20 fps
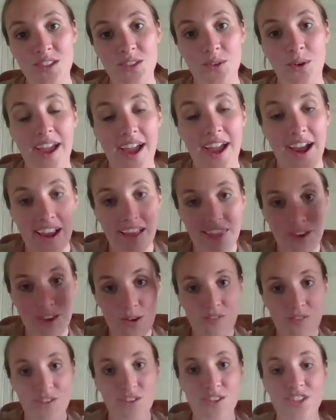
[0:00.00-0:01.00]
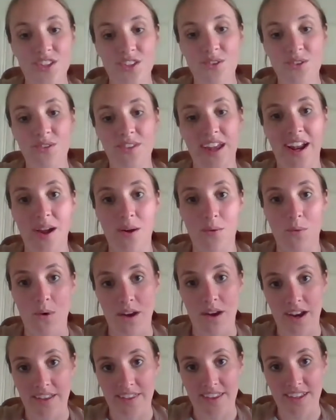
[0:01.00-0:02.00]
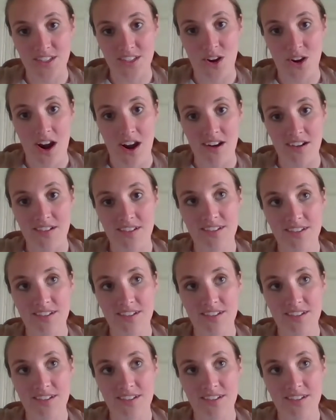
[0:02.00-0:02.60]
So the universe knew that I wanted this car.